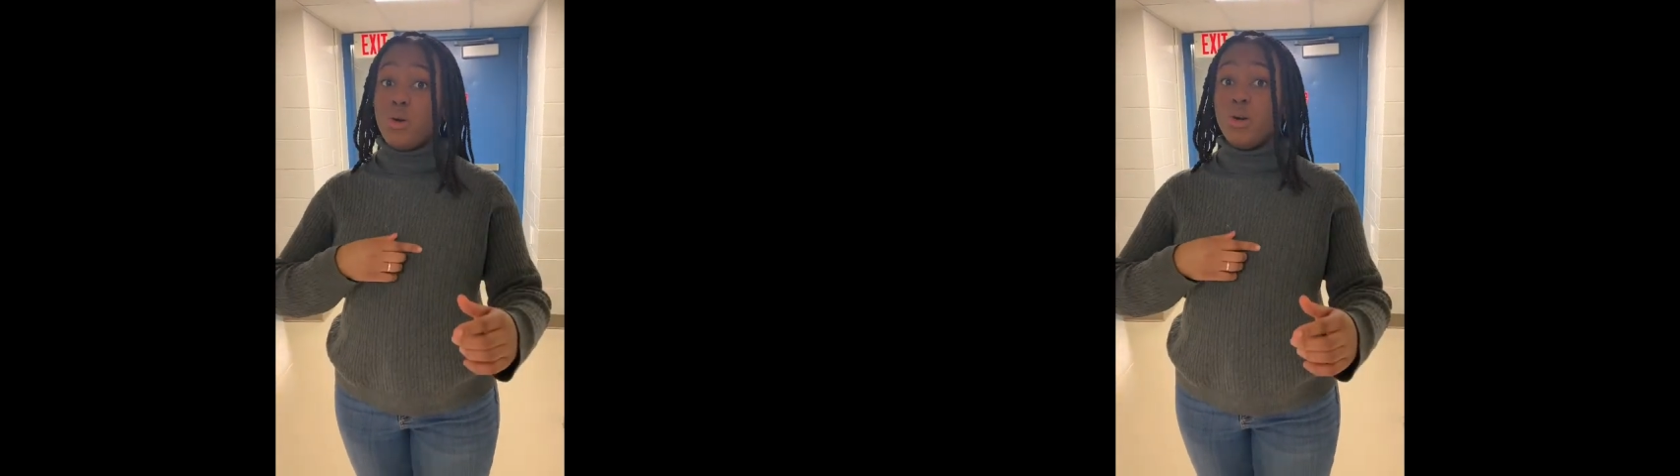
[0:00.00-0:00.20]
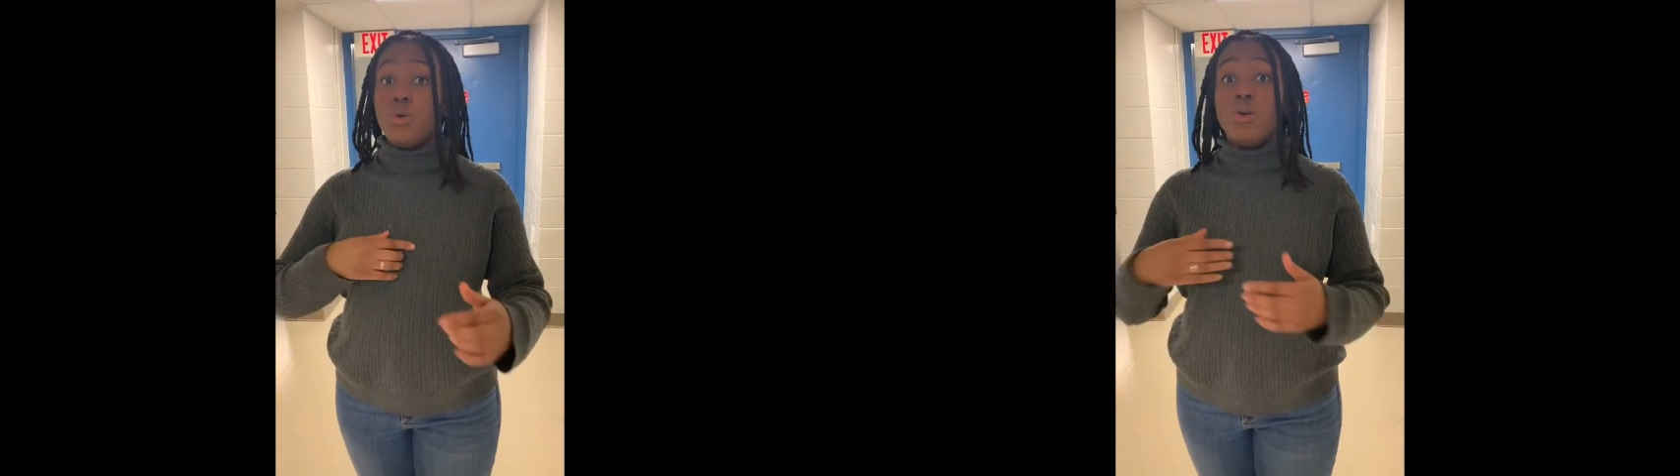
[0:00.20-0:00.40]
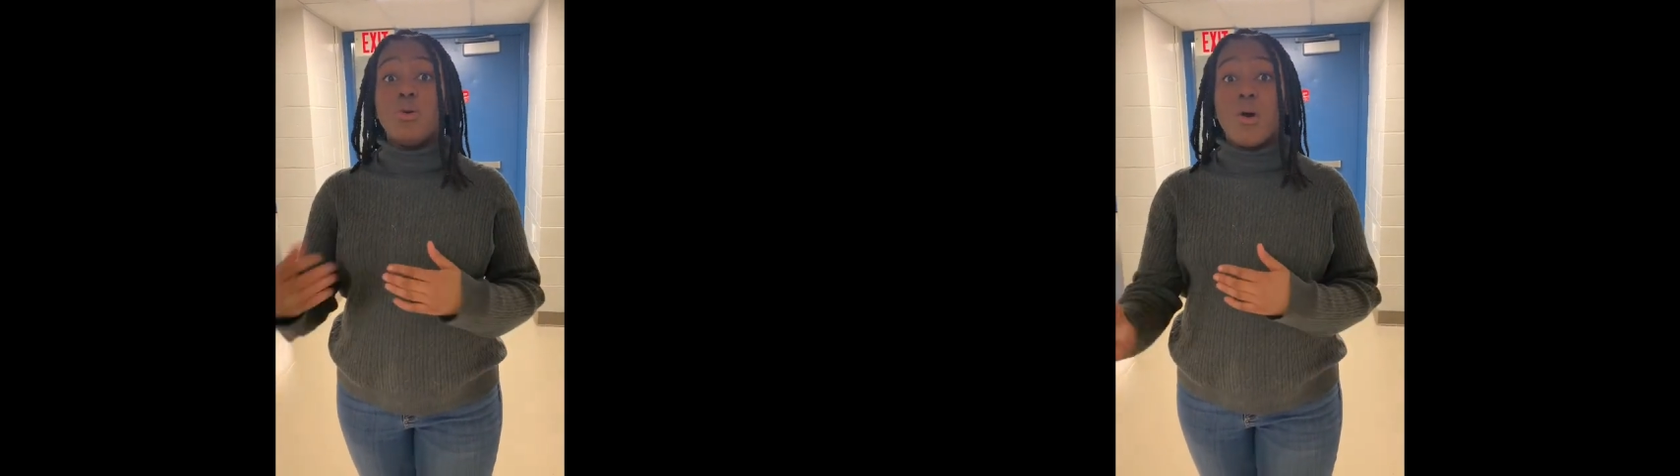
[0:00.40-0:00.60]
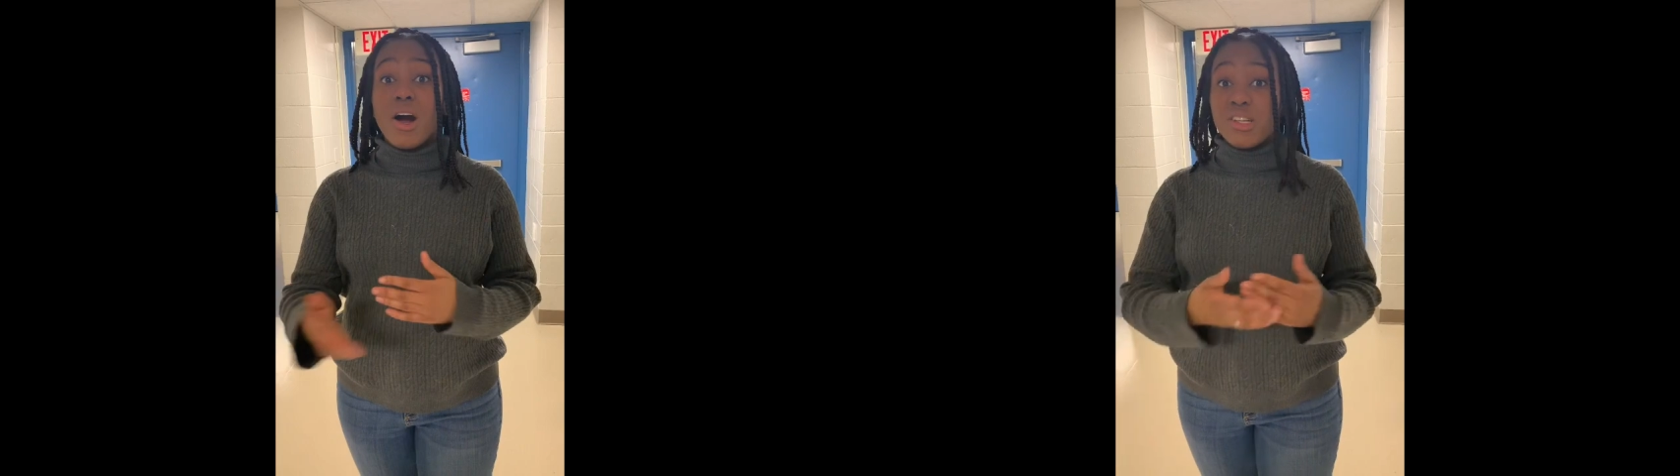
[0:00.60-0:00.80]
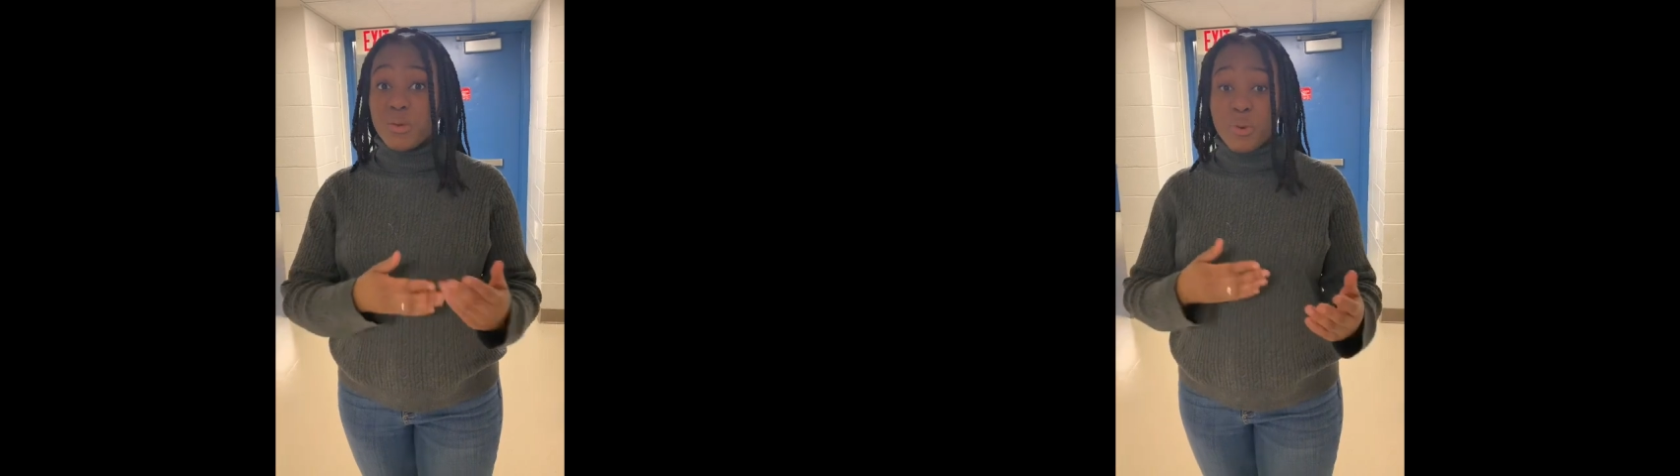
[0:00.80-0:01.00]
who you are
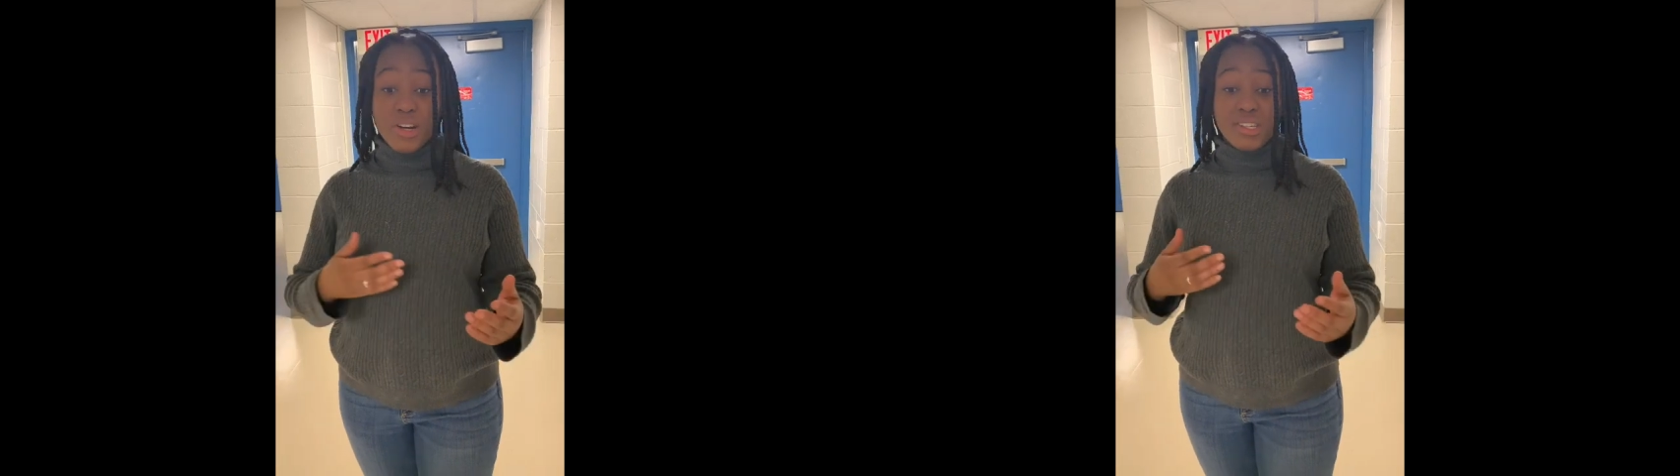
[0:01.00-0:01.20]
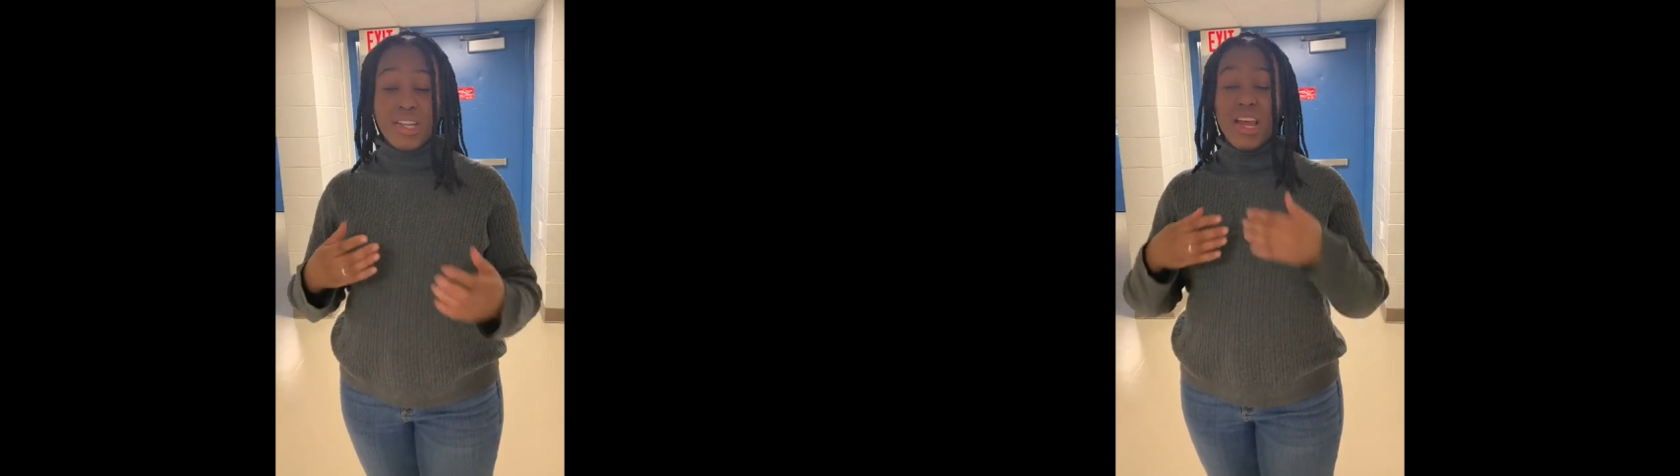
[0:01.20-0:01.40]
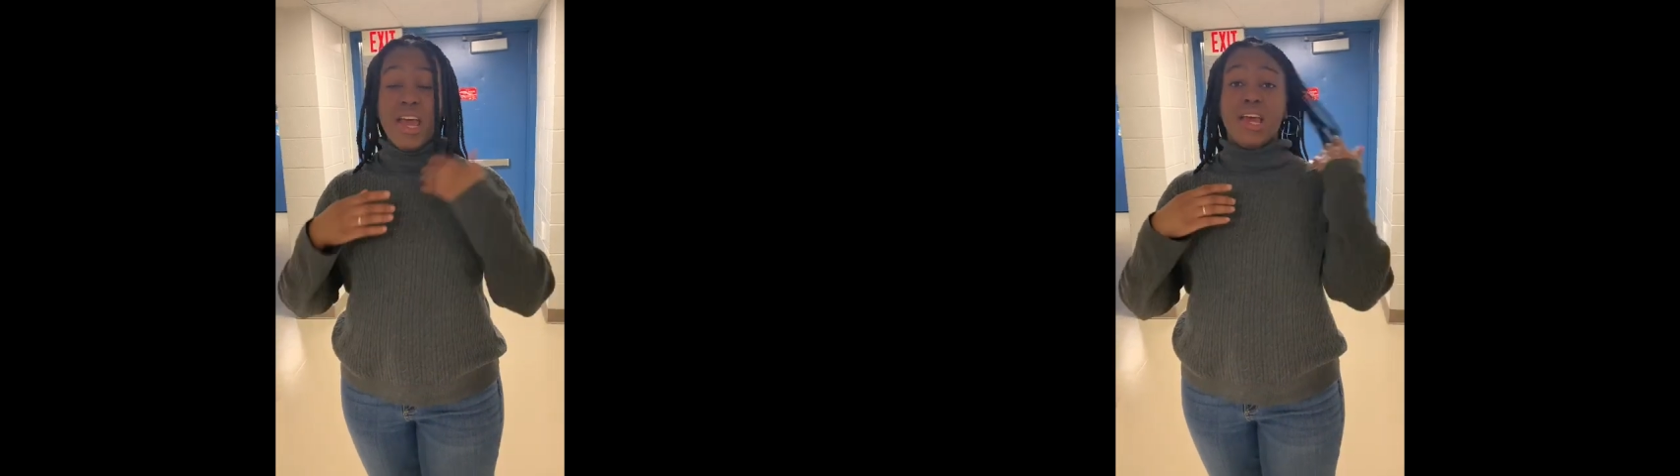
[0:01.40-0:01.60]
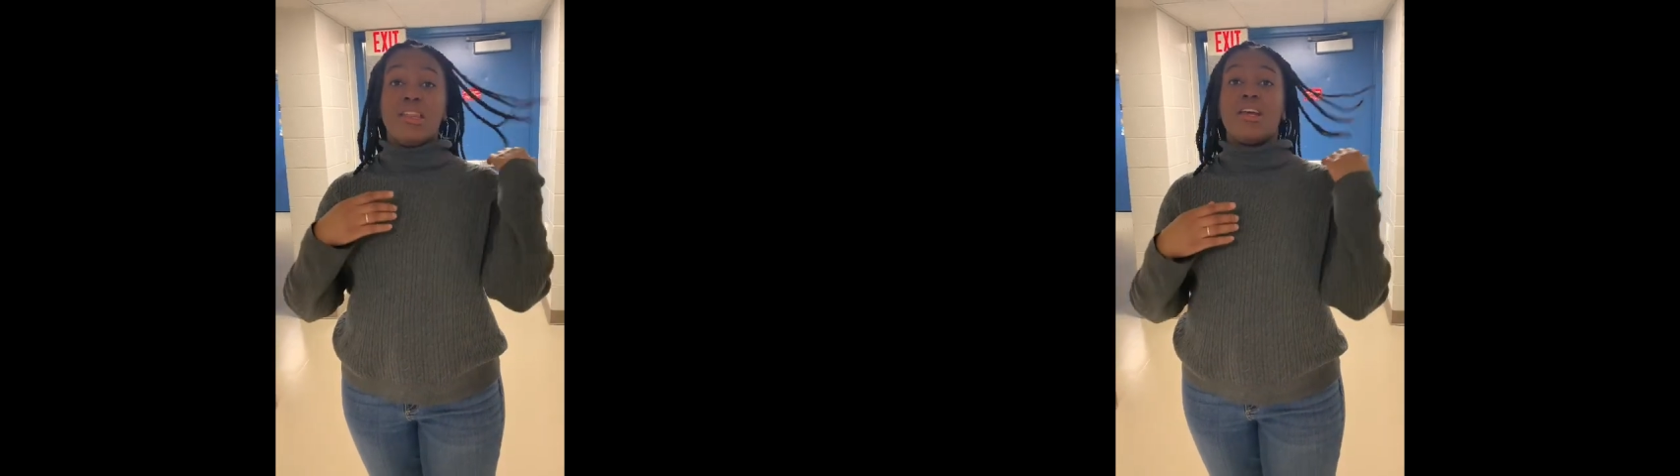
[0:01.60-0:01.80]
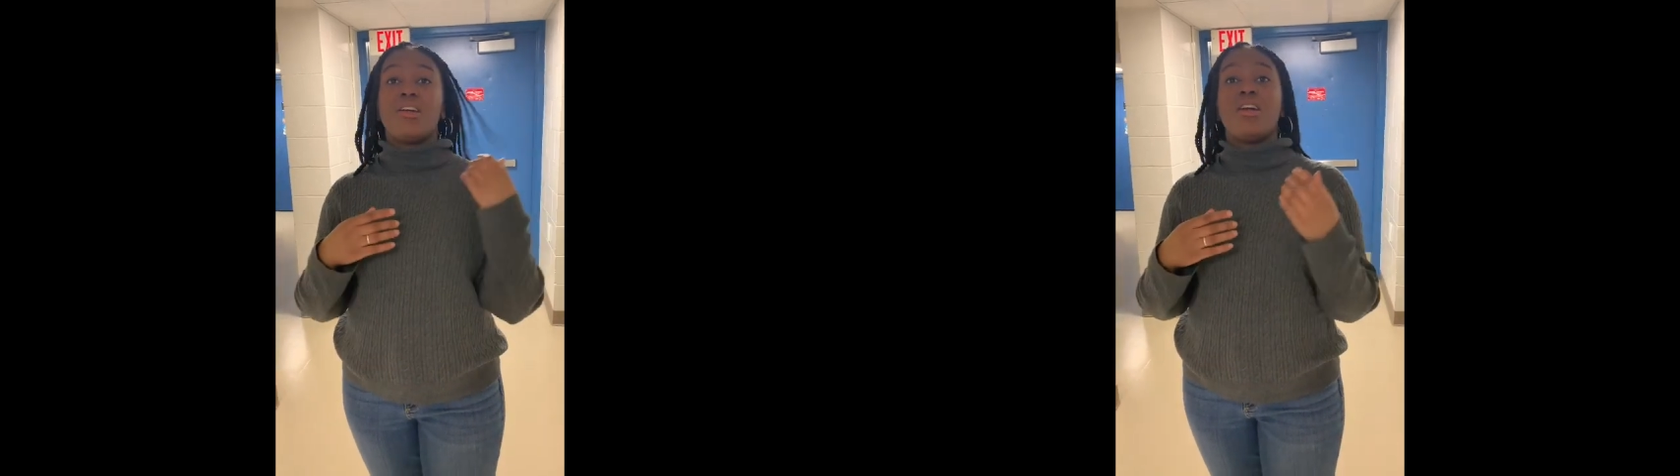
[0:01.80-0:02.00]
as a person, and
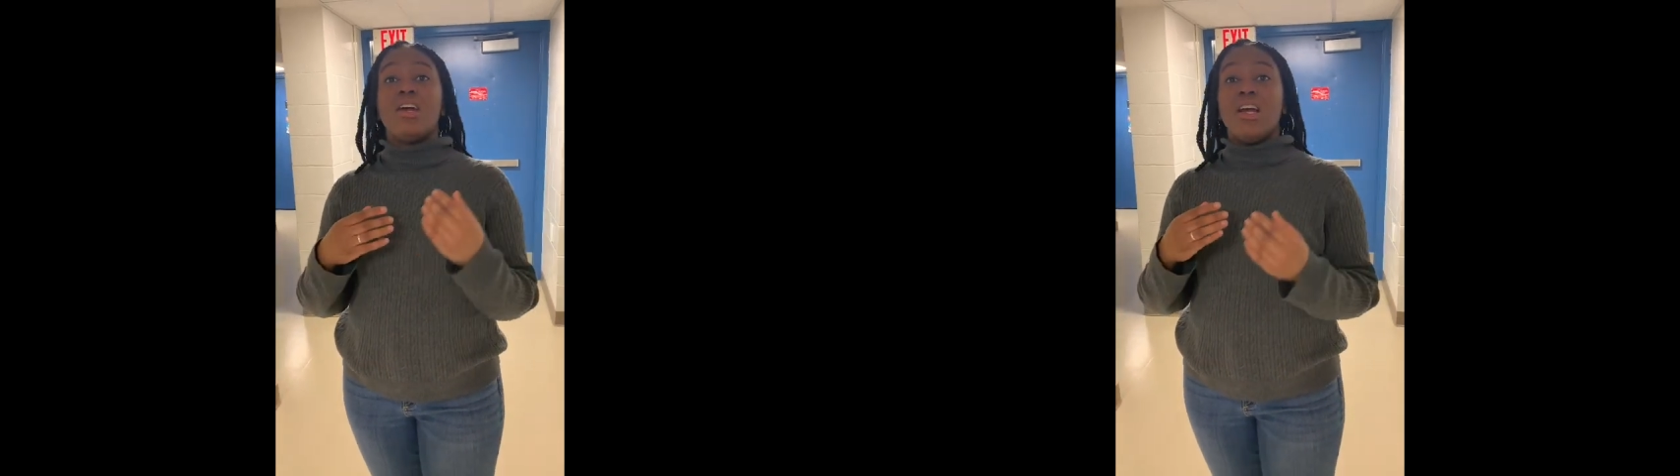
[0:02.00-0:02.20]
their,